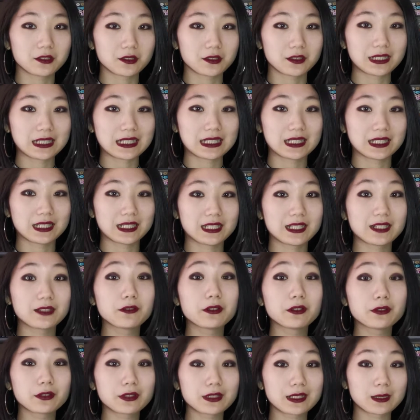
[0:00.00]
honestly
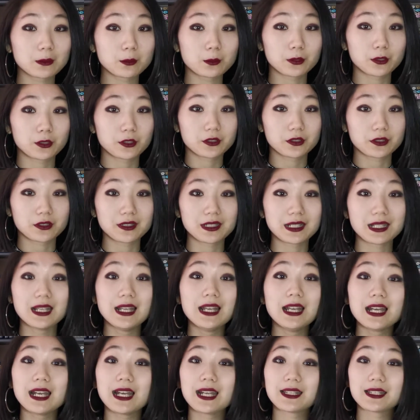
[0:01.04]
with your supporters
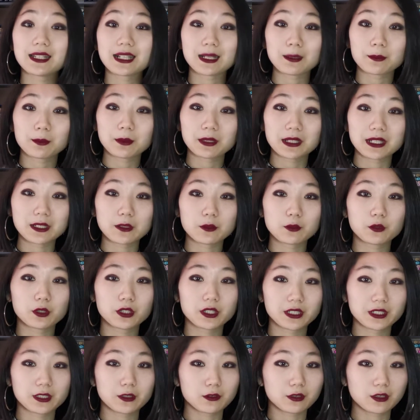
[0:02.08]
and explain
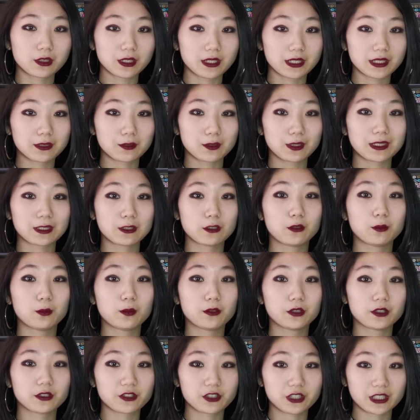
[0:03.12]
why you'd like to stop
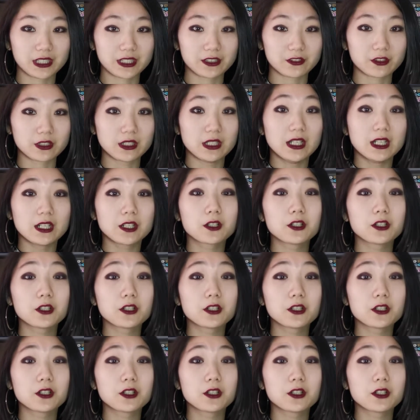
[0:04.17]
or change.